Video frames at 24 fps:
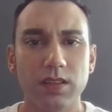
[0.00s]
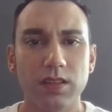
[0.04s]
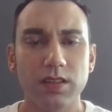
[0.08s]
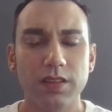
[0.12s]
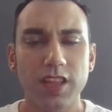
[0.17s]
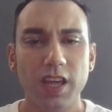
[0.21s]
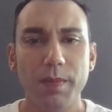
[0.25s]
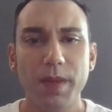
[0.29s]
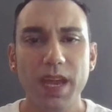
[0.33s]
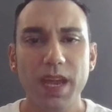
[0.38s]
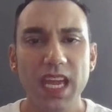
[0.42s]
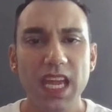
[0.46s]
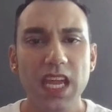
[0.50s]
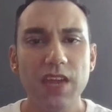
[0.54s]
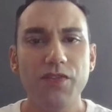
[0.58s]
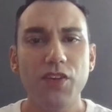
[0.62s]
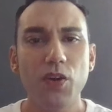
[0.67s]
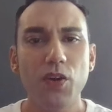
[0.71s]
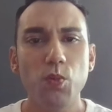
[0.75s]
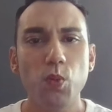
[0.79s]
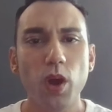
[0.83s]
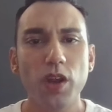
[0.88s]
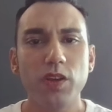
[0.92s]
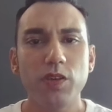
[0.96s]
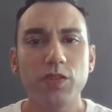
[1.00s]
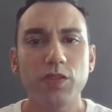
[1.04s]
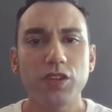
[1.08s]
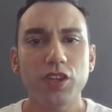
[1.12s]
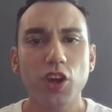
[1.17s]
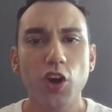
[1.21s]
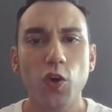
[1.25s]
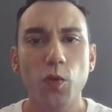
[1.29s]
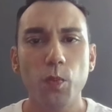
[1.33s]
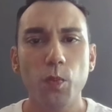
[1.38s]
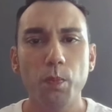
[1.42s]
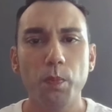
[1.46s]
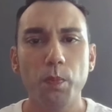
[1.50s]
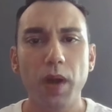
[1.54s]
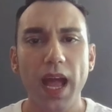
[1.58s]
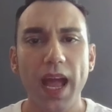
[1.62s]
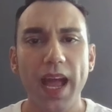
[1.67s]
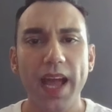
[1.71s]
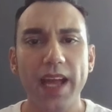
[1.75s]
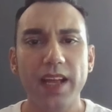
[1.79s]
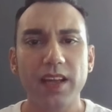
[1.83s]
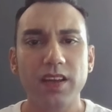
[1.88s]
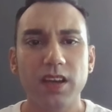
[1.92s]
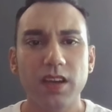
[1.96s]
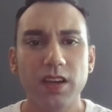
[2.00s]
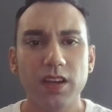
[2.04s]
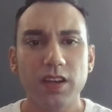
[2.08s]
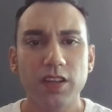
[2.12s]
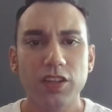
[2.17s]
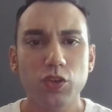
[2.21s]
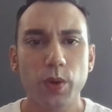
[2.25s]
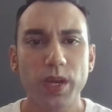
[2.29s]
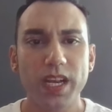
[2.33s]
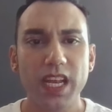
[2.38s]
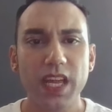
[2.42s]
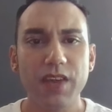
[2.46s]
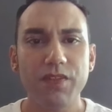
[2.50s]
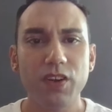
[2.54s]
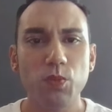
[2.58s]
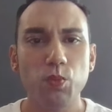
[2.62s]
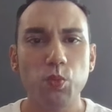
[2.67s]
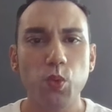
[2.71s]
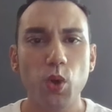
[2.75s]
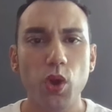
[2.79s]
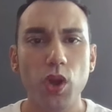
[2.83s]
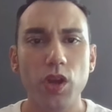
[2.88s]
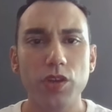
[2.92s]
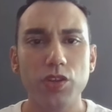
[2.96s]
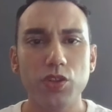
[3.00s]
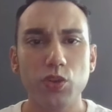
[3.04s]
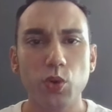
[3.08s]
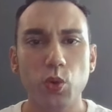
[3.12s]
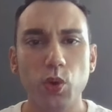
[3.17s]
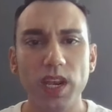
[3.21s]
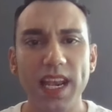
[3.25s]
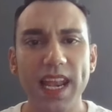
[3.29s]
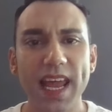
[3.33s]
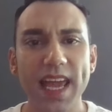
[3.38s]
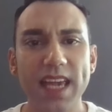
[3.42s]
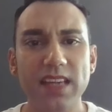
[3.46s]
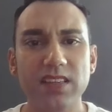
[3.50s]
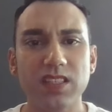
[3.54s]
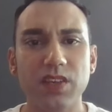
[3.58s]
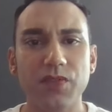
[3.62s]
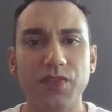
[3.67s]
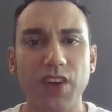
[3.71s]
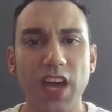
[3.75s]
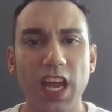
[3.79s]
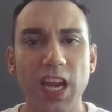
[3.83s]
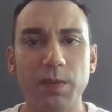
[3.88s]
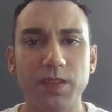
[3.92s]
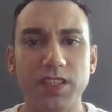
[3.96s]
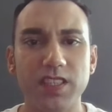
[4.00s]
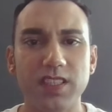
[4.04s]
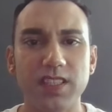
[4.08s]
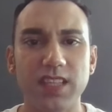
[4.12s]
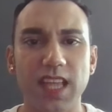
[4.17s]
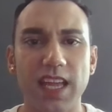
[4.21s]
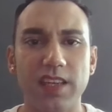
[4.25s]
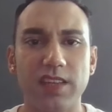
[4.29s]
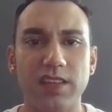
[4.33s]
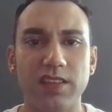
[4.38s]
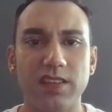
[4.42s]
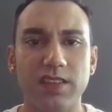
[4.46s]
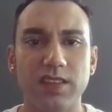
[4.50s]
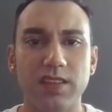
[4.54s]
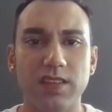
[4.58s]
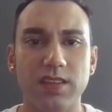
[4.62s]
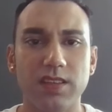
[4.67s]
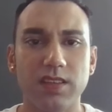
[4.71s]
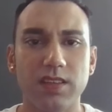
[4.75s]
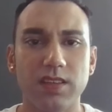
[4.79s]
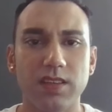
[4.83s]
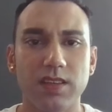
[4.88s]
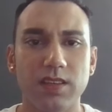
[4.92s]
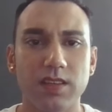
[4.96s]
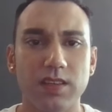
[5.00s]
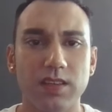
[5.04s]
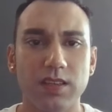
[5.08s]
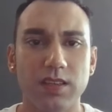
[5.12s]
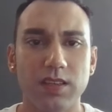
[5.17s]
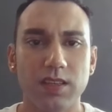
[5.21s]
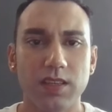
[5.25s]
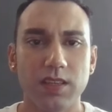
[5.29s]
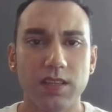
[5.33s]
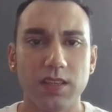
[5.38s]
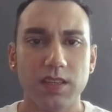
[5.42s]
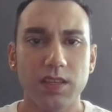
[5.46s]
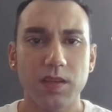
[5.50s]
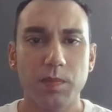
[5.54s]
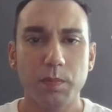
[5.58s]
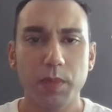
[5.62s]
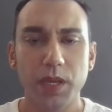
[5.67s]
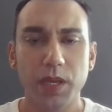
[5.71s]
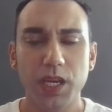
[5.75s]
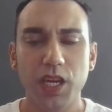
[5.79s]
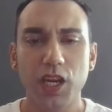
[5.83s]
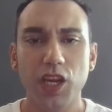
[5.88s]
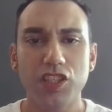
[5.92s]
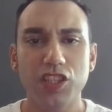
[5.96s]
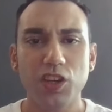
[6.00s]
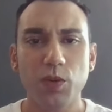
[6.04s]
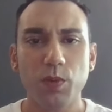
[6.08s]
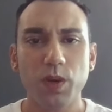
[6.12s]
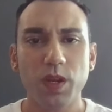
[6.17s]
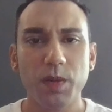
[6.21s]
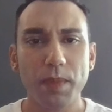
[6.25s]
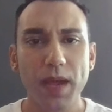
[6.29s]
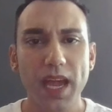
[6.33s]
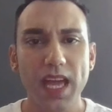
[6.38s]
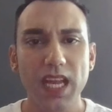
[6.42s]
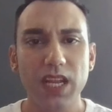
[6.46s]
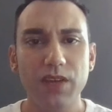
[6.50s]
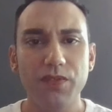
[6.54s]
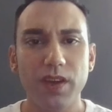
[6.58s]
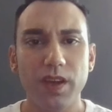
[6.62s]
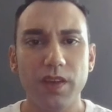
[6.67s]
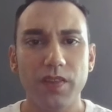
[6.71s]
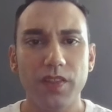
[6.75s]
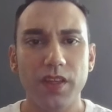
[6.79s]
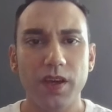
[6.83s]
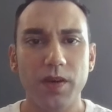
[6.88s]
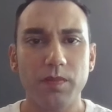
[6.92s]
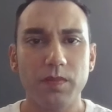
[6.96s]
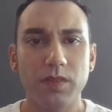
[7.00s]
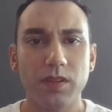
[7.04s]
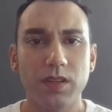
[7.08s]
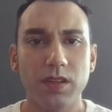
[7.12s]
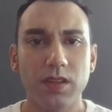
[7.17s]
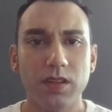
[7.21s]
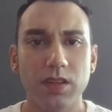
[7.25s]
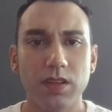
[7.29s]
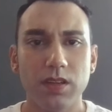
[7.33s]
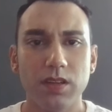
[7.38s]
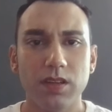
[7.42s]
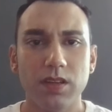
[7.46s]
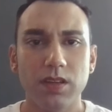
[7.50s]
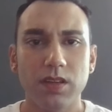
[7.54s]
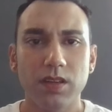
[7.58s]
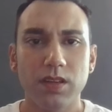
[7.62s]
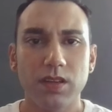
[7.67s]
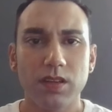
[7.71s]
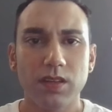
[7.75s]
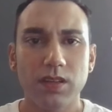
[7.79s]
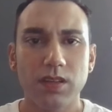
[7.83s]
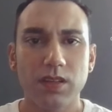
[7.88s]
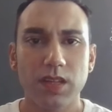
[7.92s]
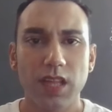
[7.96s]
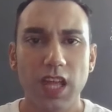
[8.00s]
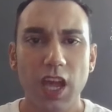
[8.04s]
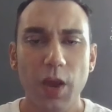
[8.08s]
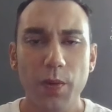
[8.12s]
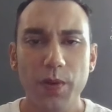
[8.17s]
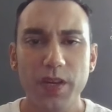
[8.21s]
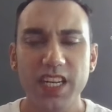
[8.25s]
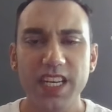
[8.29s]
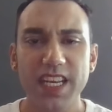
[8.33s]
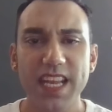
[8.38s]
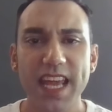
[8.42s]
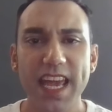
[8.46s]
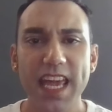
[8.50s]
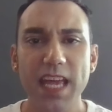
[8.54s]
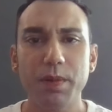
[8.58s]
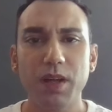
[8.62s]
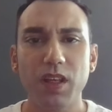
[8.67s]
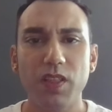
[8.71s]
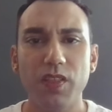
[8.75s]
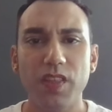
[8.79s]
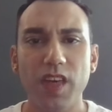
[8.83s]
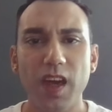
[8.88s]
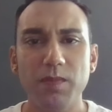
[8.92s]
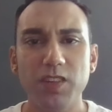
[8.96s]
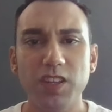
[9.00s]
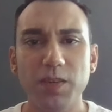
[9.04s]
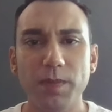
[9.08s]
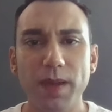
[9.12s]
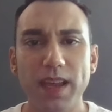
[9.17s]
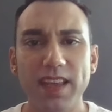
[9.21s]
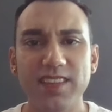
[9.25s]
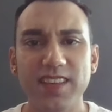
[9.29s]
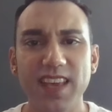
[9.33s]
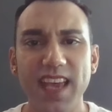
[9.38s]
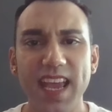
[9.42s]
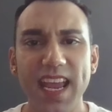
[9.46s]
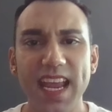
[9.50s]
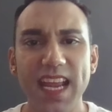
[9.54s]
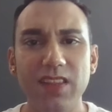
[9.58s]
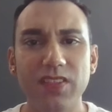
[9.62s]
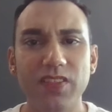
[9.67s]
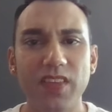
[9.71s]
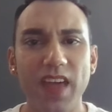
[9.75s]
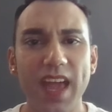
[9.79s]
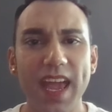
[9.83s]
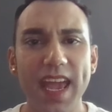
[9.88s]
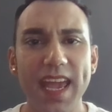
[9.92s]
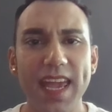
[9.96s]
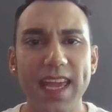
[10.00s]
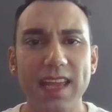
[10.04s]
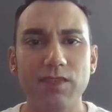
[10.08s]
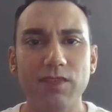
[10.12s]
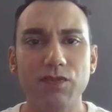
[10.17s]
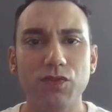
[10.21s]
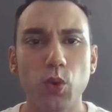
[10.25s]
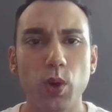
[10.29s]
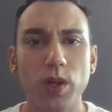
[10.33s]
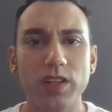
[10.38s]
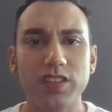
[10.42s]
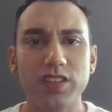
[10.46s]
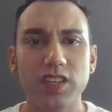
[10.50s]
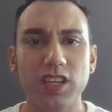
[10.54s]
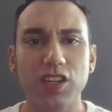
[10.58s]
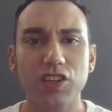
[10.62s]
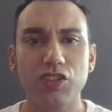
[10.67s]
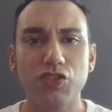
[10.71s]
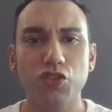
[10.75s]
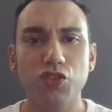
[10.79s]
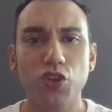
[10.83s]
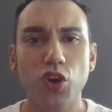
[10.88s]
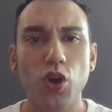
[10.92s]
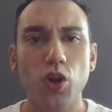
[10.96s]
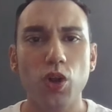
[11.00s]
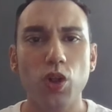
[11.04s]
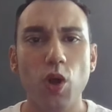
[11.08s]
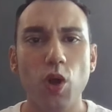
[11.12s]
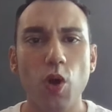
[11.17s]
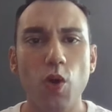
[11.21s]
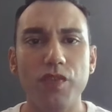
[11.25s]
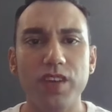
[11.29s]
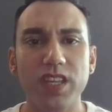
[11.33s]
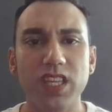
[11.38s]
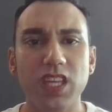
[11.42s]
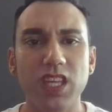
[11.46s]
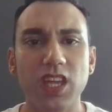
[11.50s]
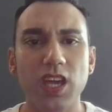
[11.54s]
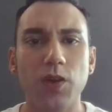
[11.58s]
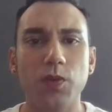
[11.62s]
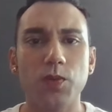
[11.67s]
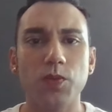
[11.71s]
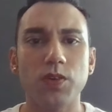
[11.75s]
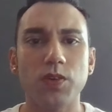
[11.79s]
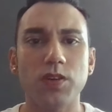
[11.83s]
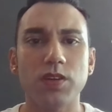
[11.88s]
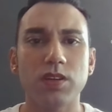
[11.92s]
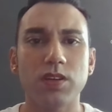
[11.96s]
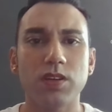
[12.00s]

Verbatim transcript: They may even want you to go back to an even worse or less developed state, because it would benefit them. It would enable them to maintain their influence and control over you.